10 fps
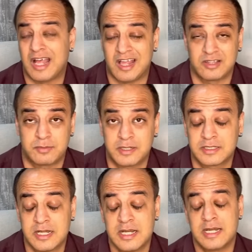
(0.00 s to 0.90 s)

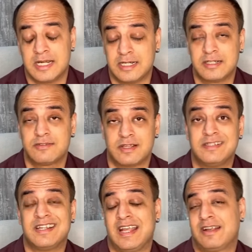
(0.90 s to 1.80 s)
aspect it is an
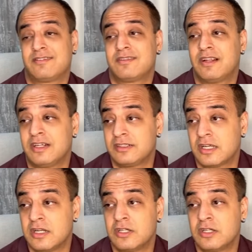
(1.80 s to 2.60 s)
excellent